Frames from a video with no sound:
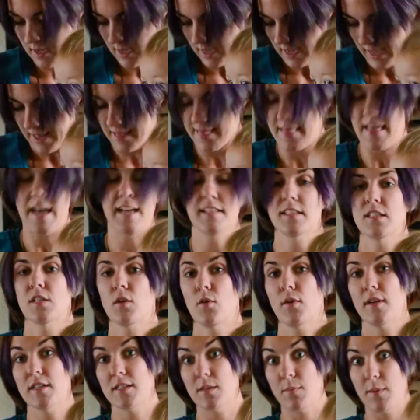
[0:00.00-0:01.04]
And that's
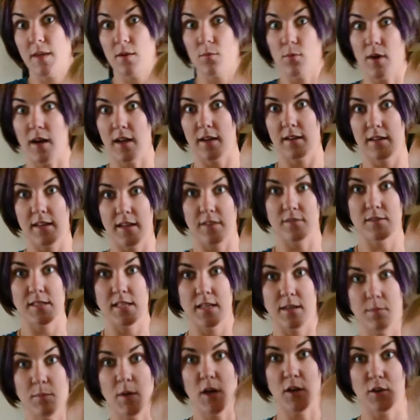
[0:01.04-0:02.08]
going to be what gives
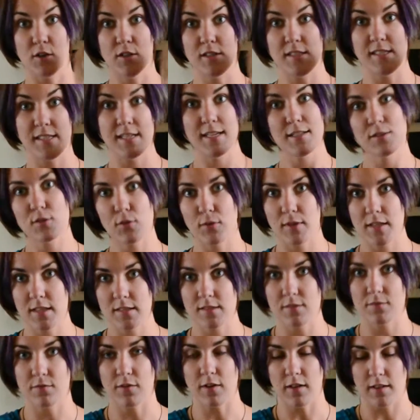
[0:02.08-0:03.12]
him a good seat so he
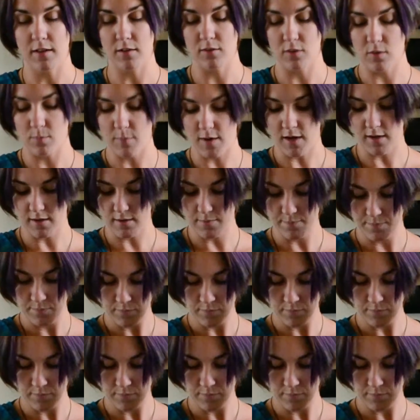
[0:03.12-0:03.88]
doesn't fall out the bottom.